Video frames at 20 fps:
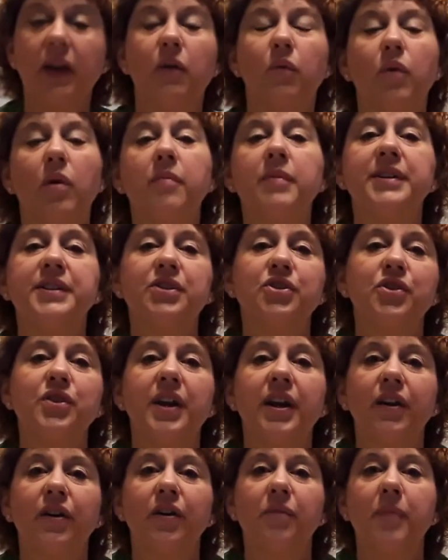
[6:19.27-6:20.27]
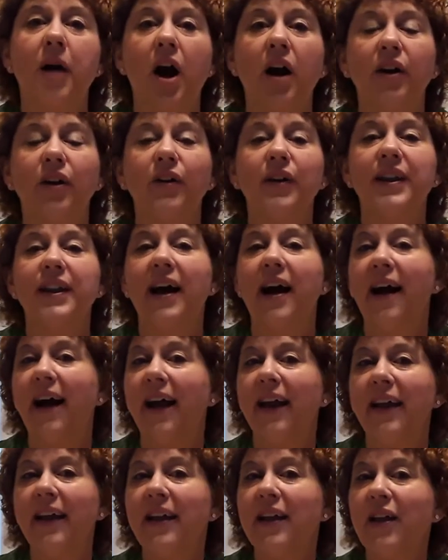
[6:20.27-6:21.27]
Well, Mr. Knickerbocker and
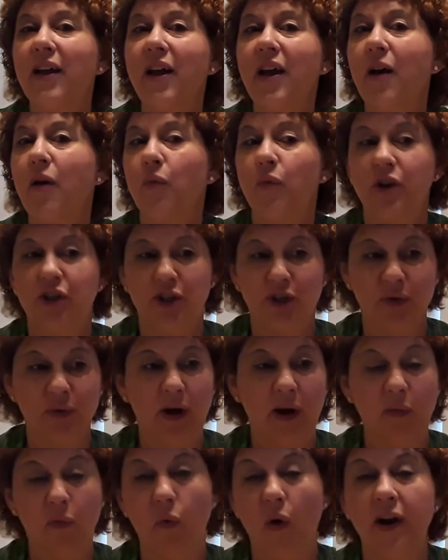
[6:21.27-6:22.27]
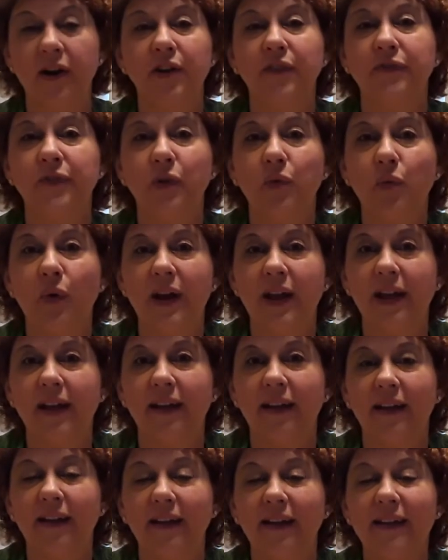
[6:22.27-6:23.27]
I wish you a wonderful
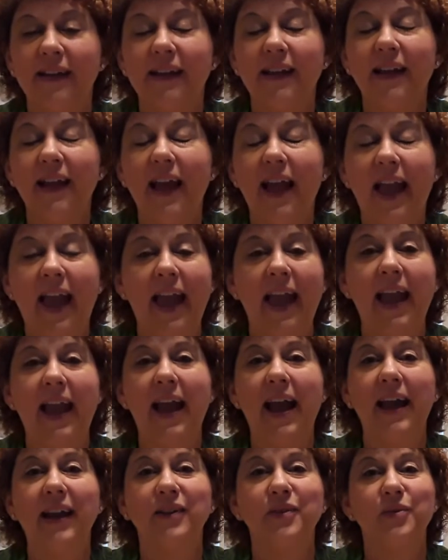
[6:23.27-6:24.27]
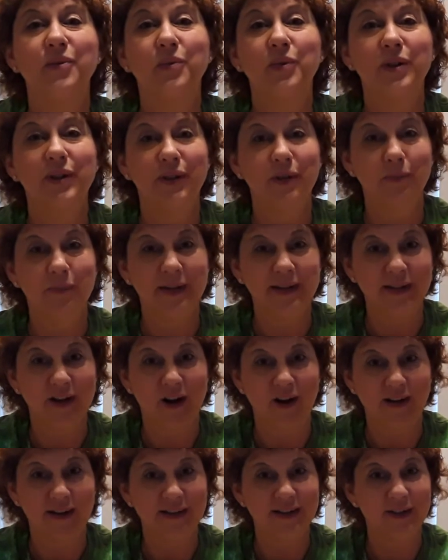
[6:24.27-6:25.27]
week, and we'll be
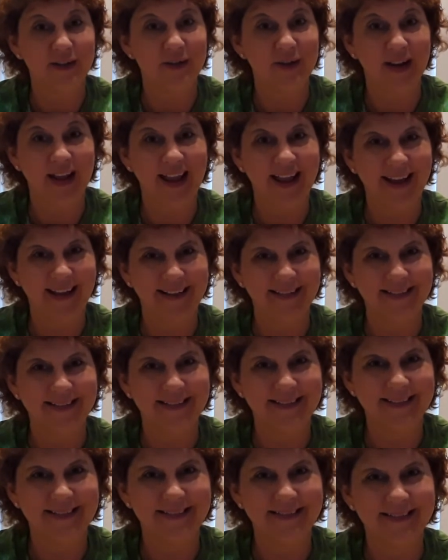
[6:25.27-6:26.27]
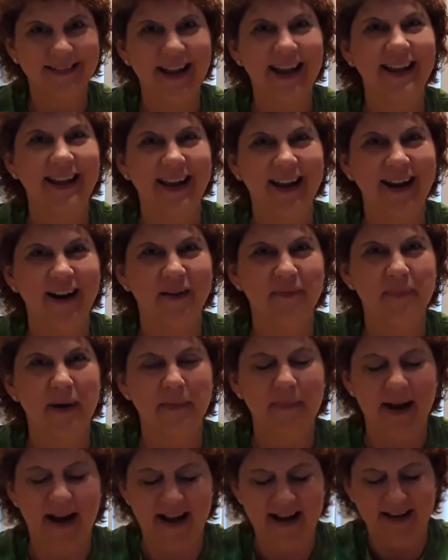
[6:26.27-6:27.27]
talking to you again. Take care.
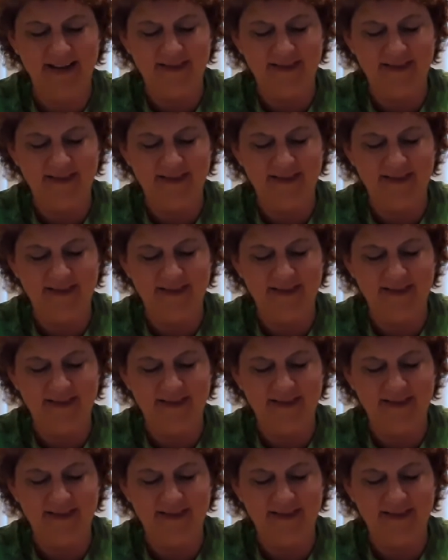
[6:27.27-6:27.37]
Bye-bye.